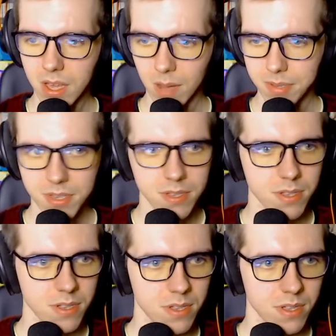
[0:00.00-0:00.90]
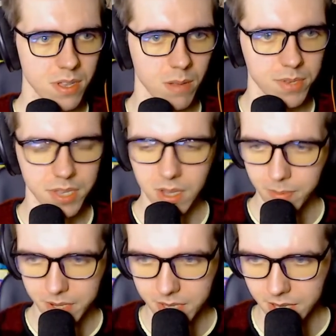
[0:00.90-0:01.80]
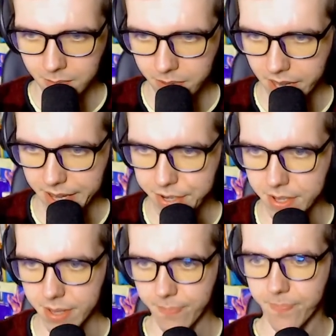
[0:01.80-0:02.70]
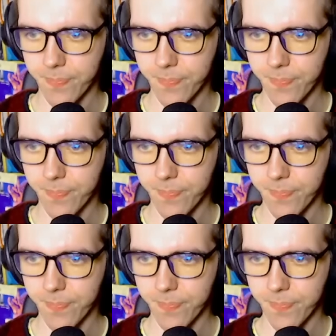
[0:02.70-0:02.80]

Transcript: I'm I'm still a bit sleepy, actually.